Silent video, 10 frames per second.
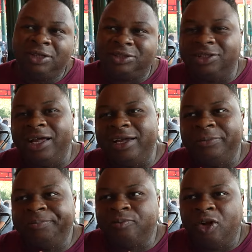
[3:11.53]
It's unlike
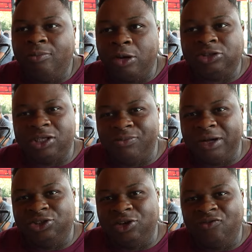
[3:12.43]
most of the
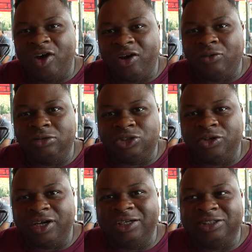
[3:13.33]
breads you're gonna find in World
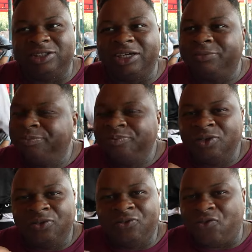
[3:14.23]
Showcase. It's like
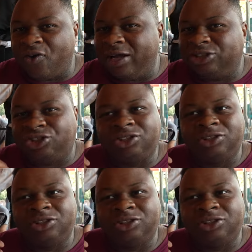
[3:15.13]
fresh